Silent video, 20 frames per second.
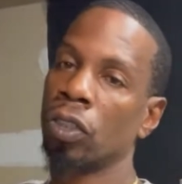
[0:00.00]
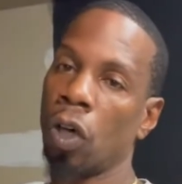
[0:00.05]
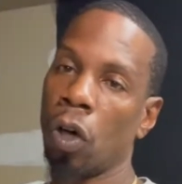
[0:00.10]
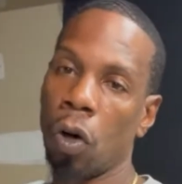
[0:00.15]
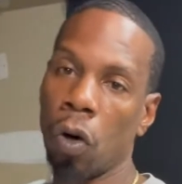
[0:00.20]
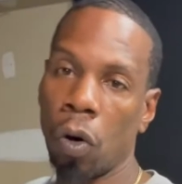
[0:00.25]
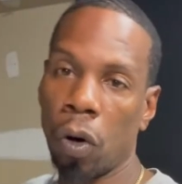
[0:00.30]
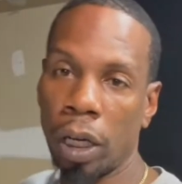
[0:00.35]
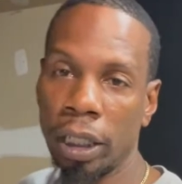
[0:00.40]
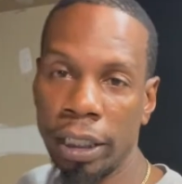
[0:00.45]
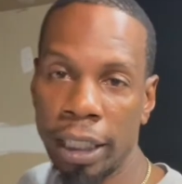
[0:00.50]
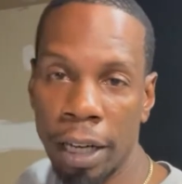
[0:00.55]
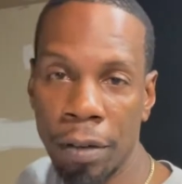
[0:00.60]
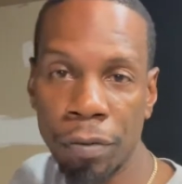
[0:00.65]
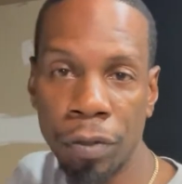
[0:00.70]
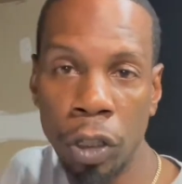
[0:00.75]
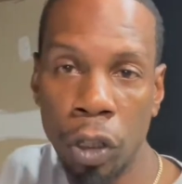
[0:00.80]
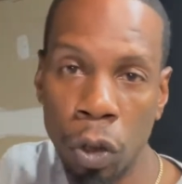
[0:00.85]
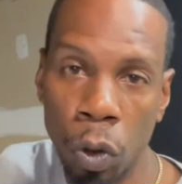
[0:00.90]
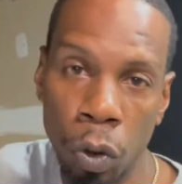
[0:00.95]
I
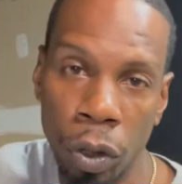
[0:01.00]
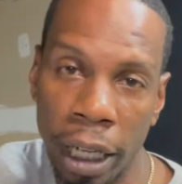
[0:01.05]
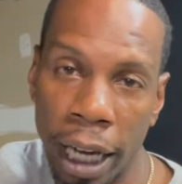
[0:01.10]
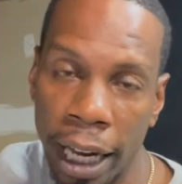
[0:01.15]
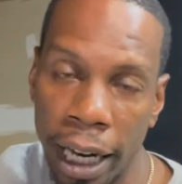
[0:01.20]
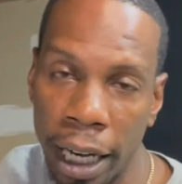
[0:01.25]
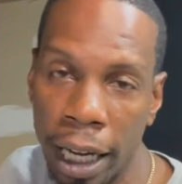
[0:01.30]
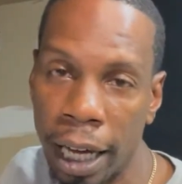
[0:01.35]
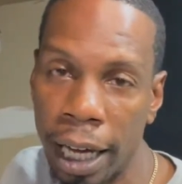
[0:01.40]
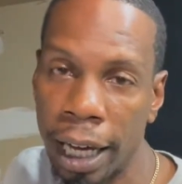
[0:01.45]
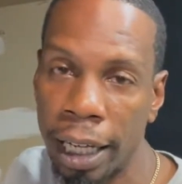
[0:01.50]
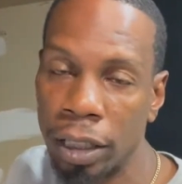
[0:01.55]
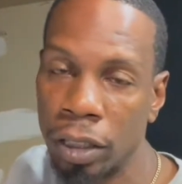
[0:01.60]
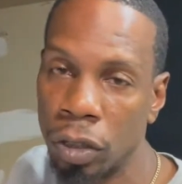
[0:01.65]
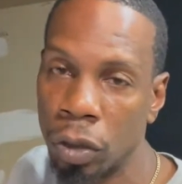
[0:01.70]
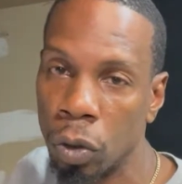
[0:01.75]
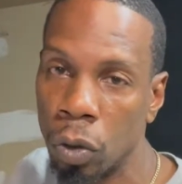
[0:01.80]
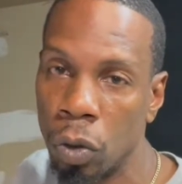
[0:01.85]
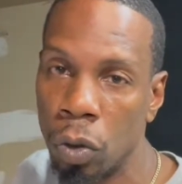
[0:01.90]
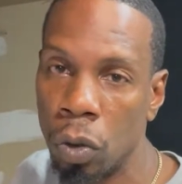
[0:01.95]
definitely knew that I had
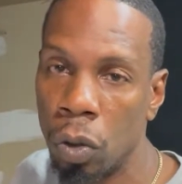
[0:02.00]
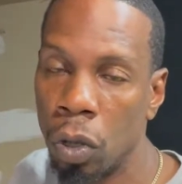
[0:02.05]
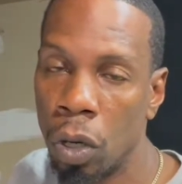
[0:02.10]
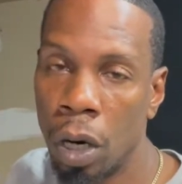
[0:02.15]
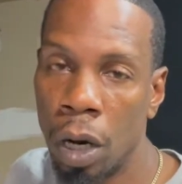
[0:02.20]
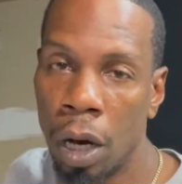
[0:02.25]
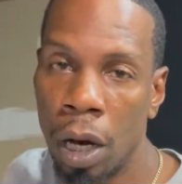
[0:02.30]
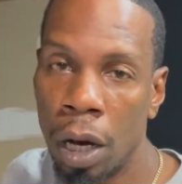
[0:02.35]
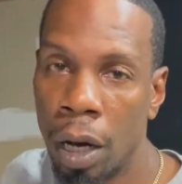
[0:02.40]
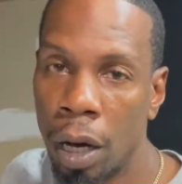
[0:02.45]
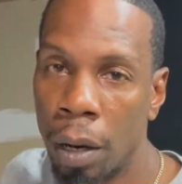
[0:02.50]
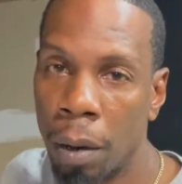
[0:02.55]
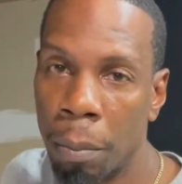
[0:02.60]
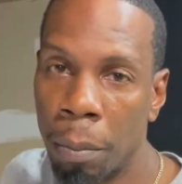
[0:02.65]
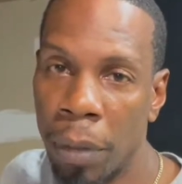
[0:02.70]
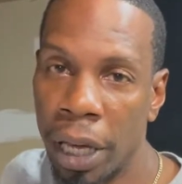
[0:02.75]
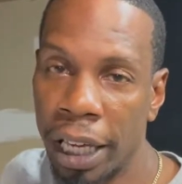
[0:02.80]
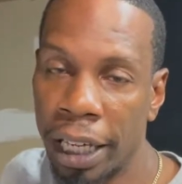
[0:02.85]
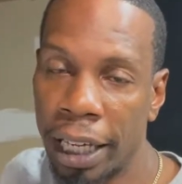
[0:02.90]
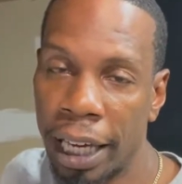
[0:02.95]
to
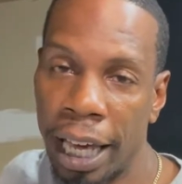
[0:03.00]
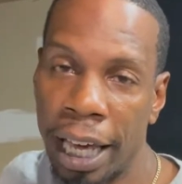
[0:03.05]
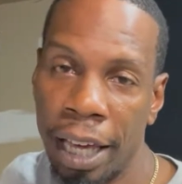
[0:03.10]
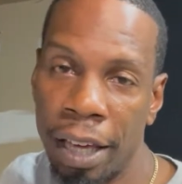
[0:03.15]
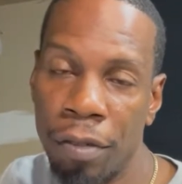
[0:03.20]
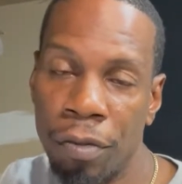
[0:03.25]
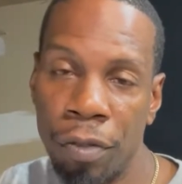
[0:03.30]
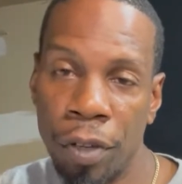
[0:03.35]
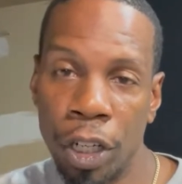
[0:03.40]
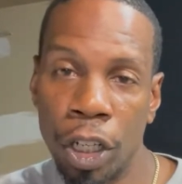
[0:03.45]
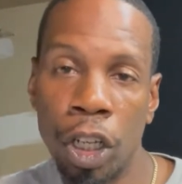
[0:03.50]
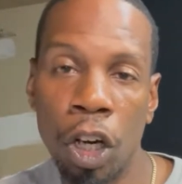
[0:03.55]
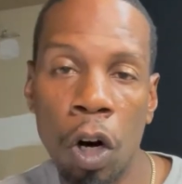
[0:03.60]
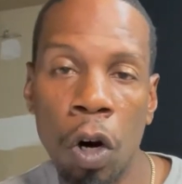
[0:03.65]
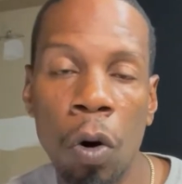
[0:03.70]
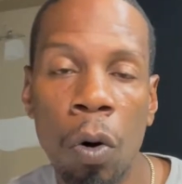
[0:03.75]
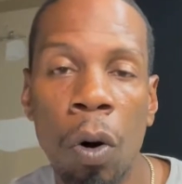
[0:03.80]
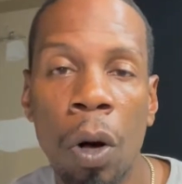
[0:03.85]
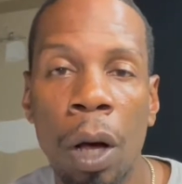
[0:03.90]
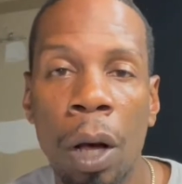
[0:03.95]
make a
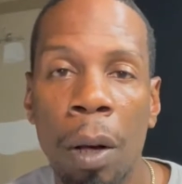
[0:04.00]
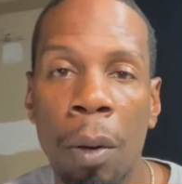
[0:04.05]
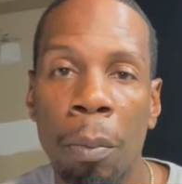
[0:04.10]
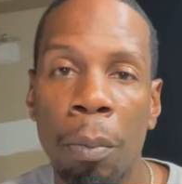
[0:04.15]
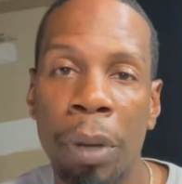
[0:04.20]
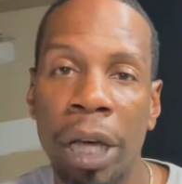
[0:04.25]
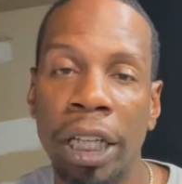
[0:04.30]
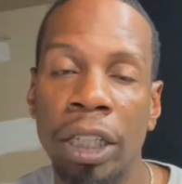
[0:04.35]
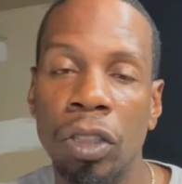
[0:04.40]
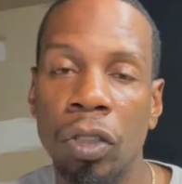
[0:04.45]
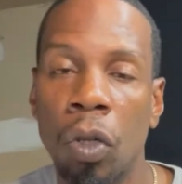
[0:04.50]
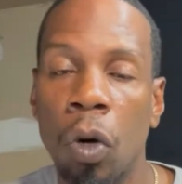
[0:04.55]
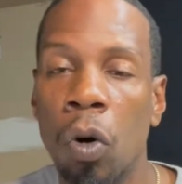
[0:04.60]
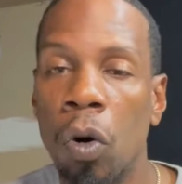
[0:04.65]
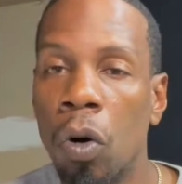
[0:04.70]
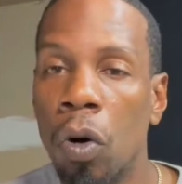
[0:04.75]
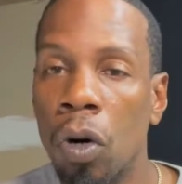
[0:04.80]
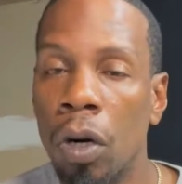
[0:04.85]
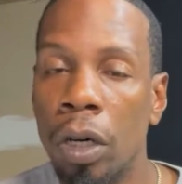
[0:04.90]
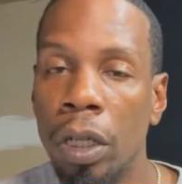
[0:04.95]
video based
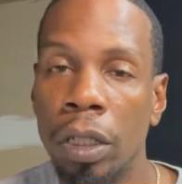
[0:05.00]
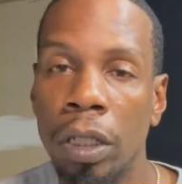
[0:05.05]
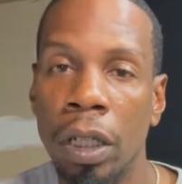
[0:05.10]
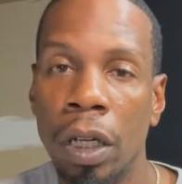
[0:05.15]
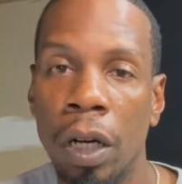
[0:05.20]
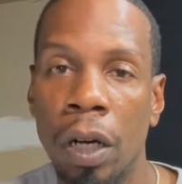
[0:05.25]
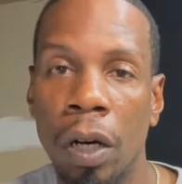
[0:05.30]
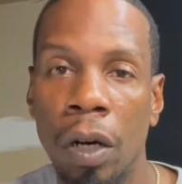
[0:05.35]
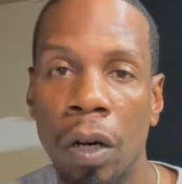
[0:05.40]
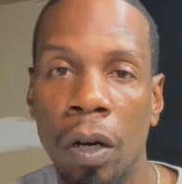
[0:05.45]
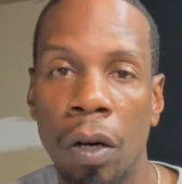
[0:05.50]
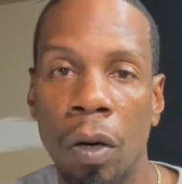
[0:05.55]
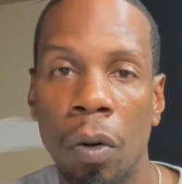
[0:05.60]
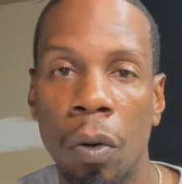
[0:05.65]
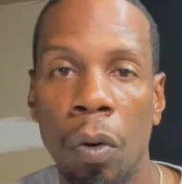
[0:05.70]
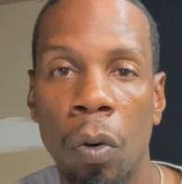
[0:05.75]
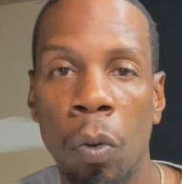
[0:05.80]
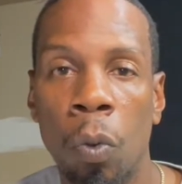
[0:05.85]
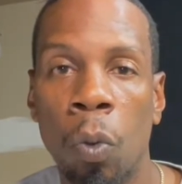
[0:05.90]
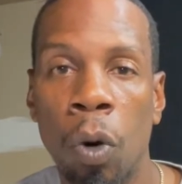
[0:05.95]
on
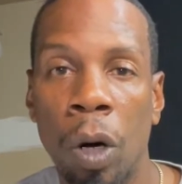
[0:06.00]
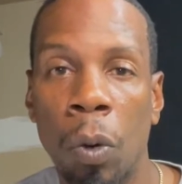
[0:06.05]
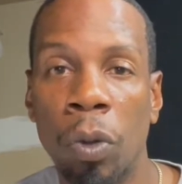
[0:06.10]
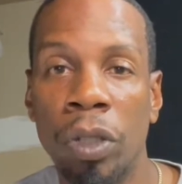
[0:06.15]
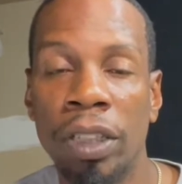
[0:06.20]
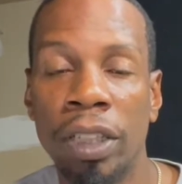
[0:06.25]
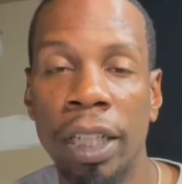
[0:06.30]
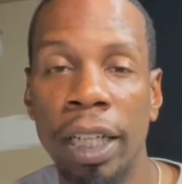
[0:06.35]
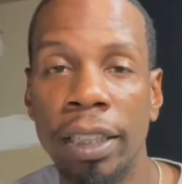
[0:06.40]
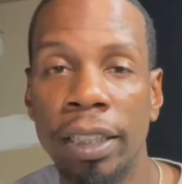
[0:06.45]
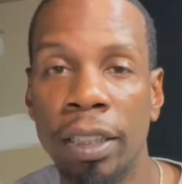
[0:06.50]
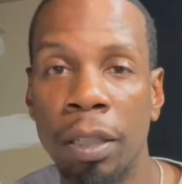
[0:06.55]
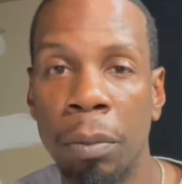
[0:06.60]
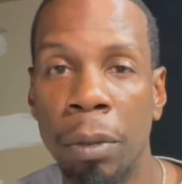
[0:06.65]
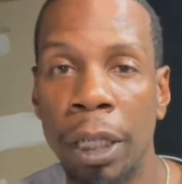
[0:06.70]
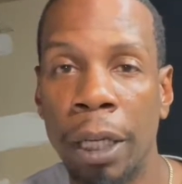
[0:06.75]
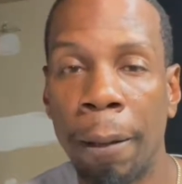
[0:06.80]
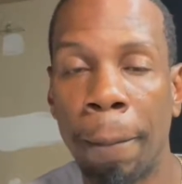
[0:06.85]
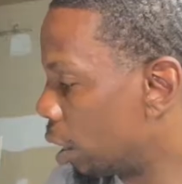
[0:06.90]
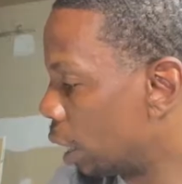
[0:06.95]
what was sent to
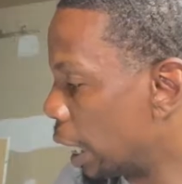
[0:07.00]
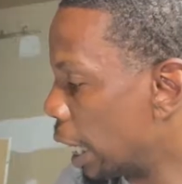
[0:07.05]
me.